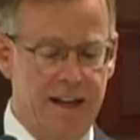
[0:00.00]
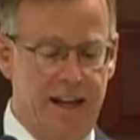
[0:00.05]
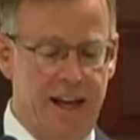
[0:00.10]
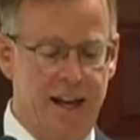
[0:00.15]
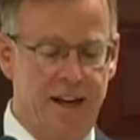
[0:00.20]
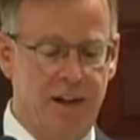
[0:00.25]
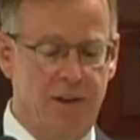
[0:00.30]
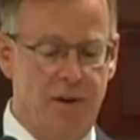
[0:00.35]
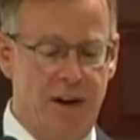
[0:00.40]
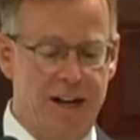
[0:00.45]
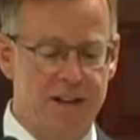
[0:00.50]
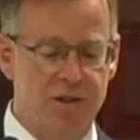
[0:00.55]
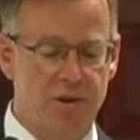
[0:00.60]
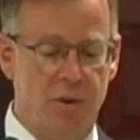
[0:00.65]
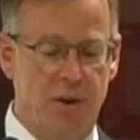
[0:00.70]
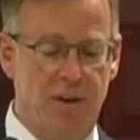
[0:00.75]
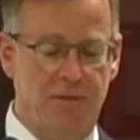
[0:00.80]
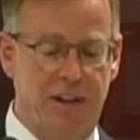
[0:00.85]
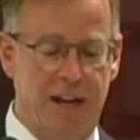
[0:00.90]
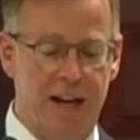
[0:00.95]
Ken, a
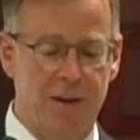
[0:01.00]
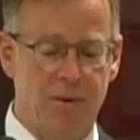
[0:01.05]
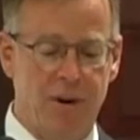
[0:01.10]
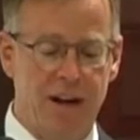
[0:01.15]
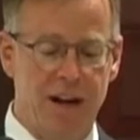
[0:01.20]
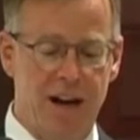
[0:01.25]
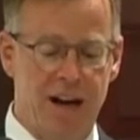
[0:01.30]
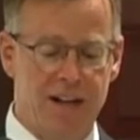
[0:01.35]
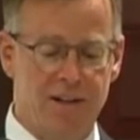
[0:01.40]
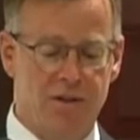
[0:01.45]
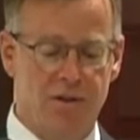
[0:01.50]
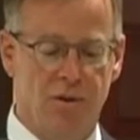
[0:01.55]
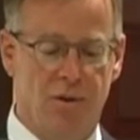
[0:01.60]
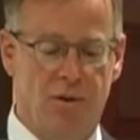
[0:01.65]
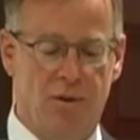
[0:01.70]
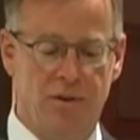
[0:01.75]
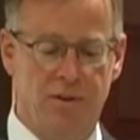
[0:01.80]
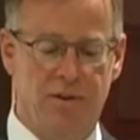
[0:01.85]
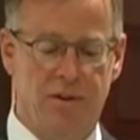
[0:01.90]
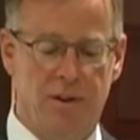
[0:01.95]
graduate of Gateway High
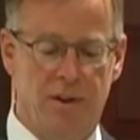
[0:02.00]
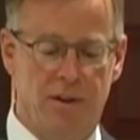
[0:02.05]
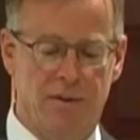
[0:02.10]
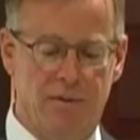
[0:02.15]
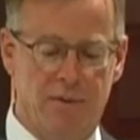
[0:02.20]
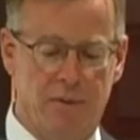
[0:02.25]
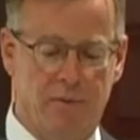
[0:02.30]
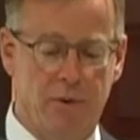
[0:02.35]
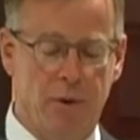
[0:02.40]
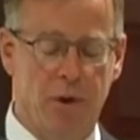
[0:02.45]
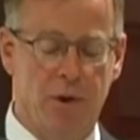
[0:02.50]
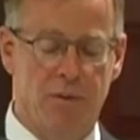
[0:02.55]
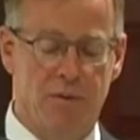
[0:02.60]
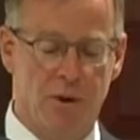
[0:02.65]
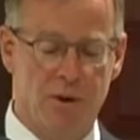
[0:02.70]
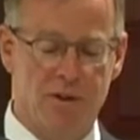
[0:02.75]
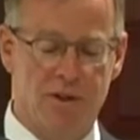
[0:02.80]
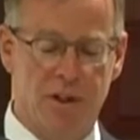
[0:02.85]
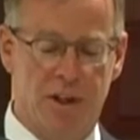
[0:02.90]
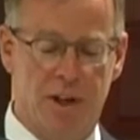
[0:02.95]
School,
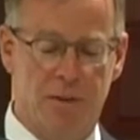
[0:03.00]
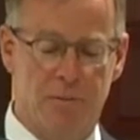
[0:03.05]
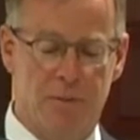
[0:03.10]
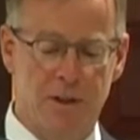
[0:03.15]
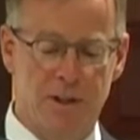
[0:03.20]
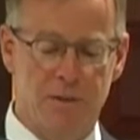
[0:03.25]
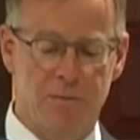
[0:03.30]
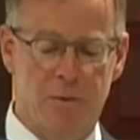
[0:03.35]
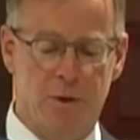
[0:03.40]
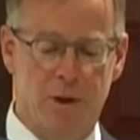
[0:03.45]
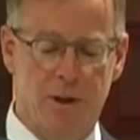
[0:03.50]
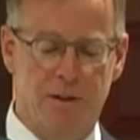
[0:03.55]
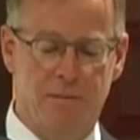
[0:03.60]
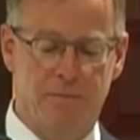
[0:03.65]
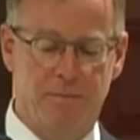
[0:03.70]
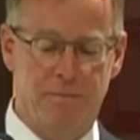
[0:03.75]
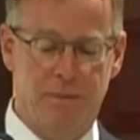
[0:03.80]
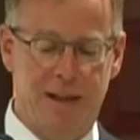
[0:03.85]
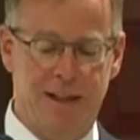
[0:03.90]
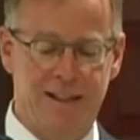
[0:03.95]
University of
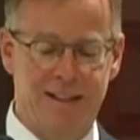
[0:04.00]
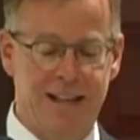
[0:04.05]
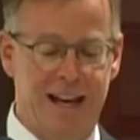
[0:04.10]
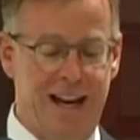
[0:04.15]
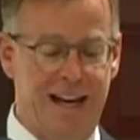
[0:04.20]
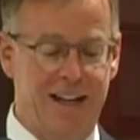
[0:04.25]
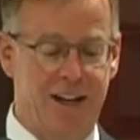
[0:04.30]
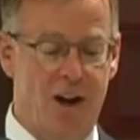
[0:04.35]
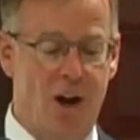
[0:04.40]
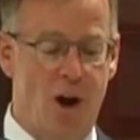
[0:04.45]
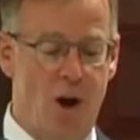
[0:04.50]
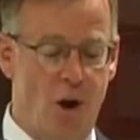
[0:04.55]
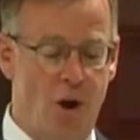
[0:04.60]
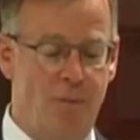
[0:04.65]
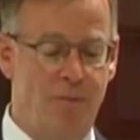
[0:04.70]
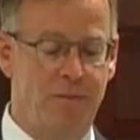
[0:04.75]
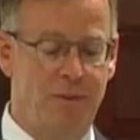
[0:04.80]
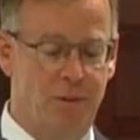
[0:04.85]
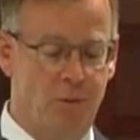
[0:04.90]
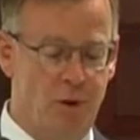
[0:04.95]
Pittsburgh, maintained a
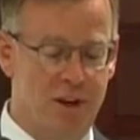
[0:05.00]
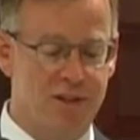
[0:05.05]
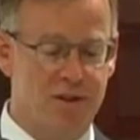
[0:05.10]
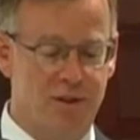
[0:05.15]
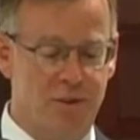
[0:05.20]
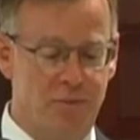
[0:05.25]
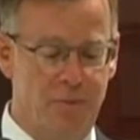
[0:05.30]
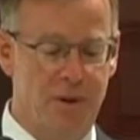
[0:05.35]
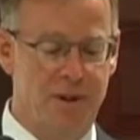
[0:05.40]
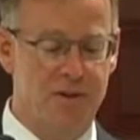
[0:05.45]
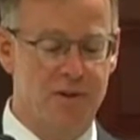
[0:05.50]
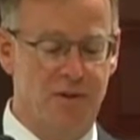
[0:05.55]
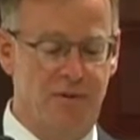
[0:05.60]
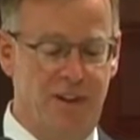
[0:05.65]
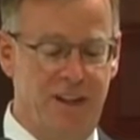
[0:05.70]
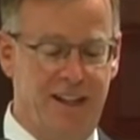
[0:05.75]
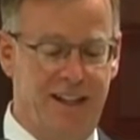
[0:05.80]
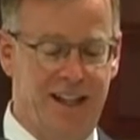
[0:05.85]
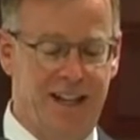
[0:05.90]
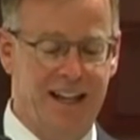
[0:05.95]
home in Western
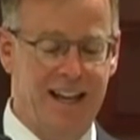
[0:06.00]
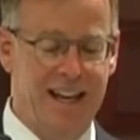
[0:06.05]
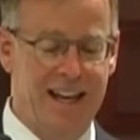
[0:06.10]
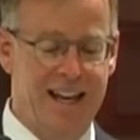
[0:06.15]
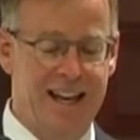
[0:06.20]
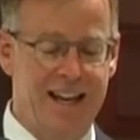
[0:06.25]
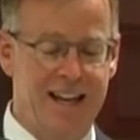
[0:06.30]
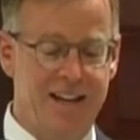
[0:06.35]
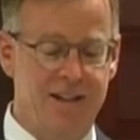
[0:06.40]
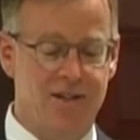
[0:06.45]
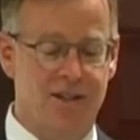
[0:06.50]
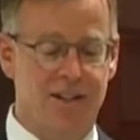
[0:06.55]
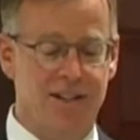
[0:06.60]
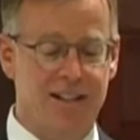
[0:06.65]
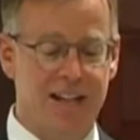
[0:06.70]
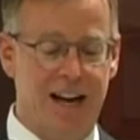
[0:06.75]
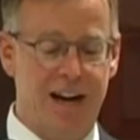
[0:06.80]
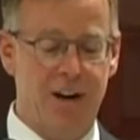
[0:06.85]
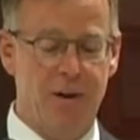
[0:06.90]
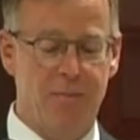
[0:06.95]
Pennsylvania his
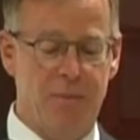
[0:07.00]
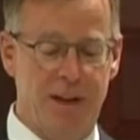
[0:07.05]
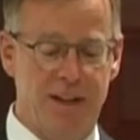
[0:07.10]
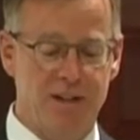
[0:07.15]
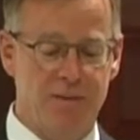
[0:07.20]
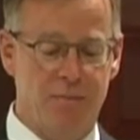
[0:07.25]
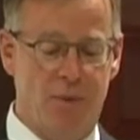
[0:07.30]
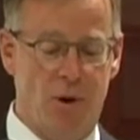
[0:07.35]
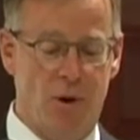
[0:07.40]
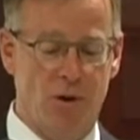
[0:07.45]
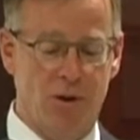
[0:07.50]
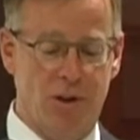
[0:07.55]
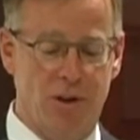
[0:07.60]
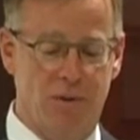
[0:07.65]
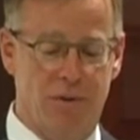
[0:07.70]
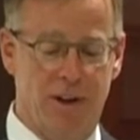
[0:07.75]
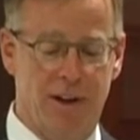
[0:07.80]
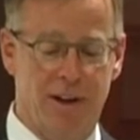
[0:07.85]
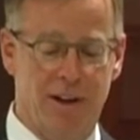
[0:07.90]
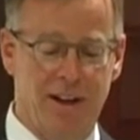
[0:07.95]
entire baseball
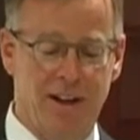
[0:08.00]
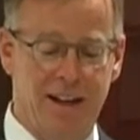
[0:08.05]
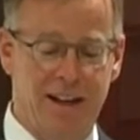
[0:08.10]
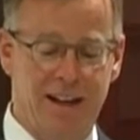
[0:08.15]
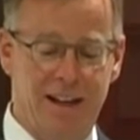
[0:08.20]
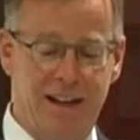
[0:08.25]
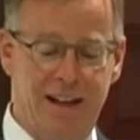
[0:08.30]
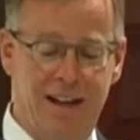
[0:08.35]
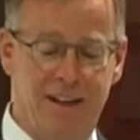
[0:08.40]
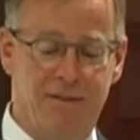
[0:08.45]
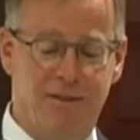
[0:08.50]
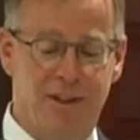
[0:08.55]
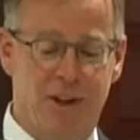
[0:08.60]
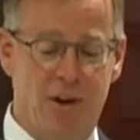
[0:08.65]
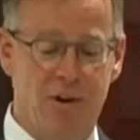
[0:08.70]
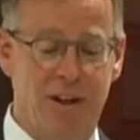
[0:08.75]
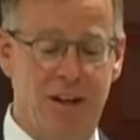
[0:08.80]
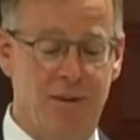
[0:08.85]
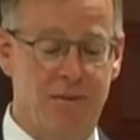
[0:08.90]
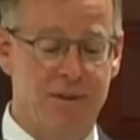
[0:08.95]
career, even
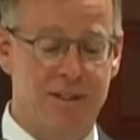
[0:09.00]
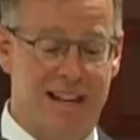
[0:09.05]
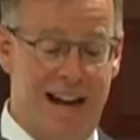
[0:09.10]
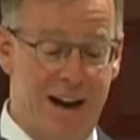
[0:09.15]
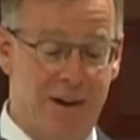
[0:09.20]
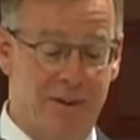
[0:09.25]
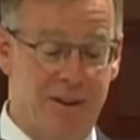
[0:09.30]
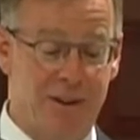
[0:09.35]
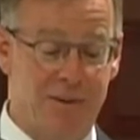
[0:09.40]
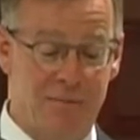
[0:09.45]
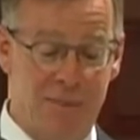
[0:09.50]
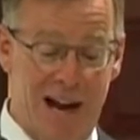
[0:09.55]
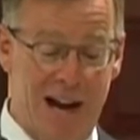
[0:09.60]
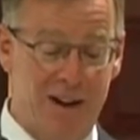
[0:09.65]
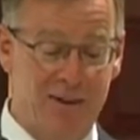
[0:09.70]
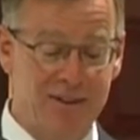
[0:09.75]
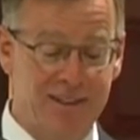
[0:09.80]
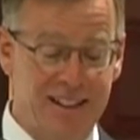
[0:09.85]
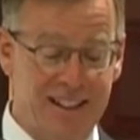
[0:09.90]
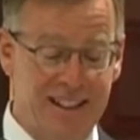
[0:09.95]
though he was out and
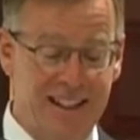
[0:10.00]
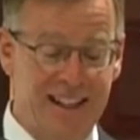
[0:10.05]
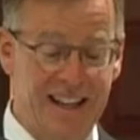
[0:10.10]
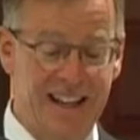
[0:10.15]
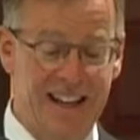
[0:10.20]
about.